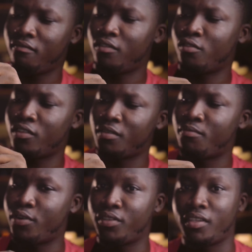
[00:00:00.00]
we've got some
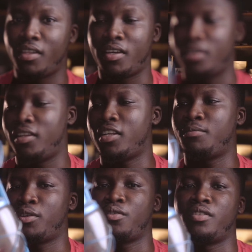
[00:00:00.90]
burns in there, and that's
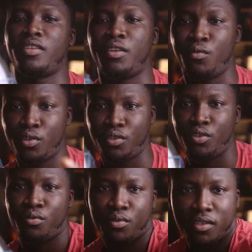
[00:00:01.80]
because it was
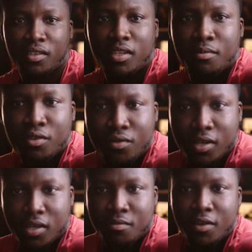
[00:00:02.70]
used. Let me try
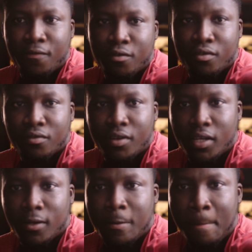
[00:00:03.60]
and get my focus
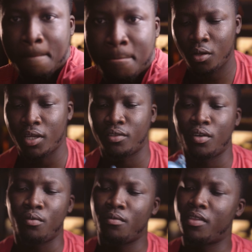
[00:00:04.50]
right. Okay,
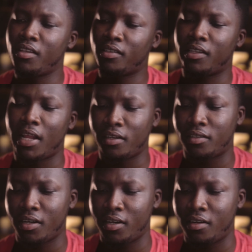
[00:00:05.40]
so this
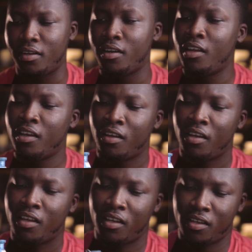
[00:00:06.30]
lantern
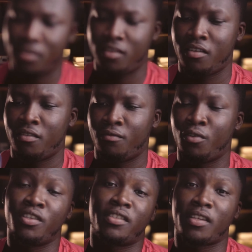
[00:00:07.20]

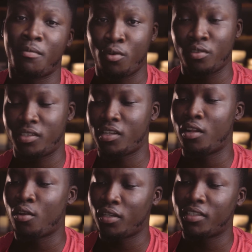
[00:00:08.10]
was amongst the
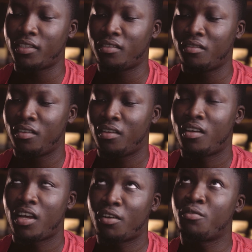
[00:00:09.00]
lot.
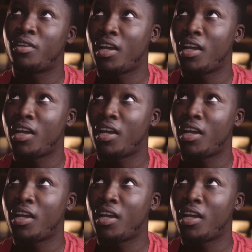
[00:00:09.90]
I could